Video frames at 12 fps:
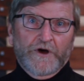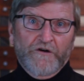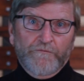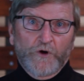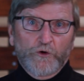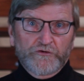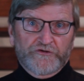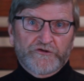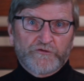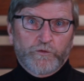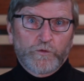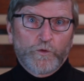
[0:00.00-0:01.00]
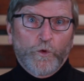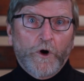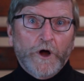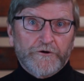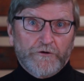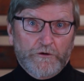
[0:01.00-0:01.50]
of Moses
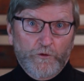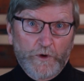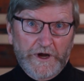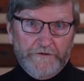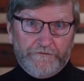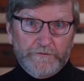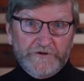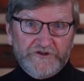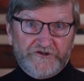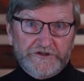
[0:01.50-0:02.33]
wander away from the